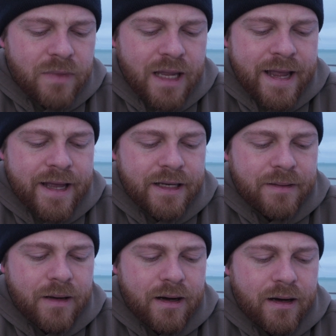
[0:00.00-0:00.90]

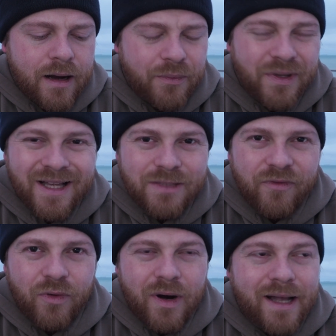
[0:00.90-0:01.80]
And I realized
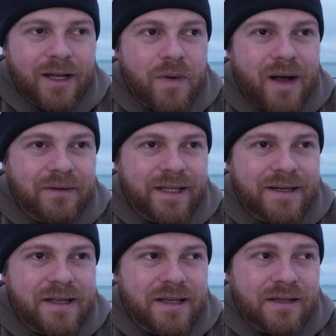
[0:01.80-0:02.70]
before I go out and get
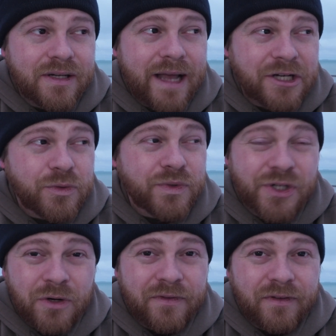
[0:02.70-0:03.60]
any actual
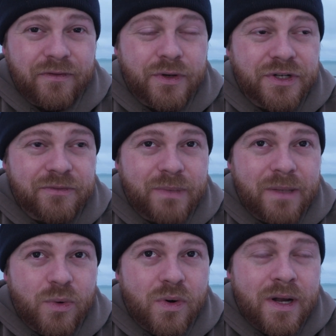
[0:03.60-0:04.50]
surfing footage of
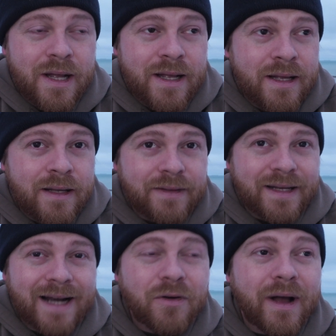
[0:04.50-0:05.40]
people
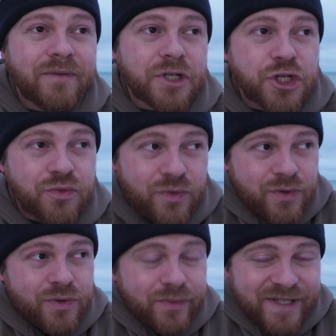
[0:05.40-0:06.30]
that I don't have a
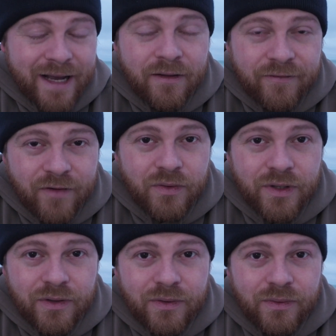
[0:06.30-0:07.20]
true
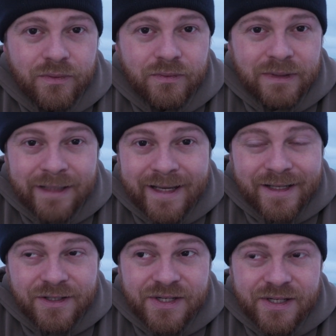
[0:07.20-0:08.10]
telephoto
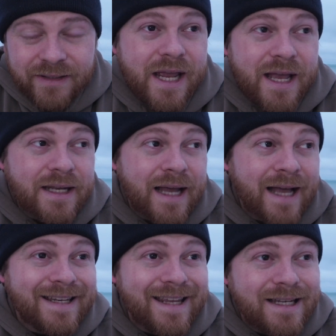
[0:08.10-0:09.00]
lens, and I
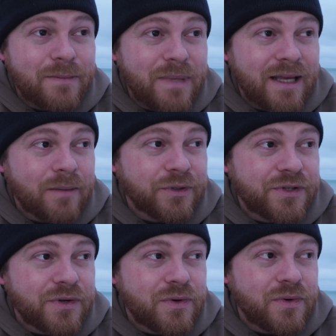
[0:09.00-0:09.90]
need to be able
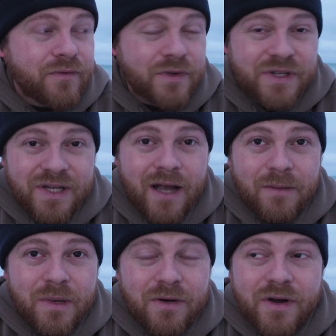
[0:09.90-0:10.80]
to, for this
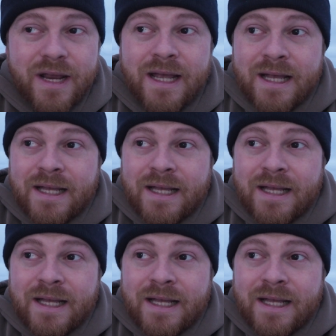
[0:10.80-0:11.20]
documentary,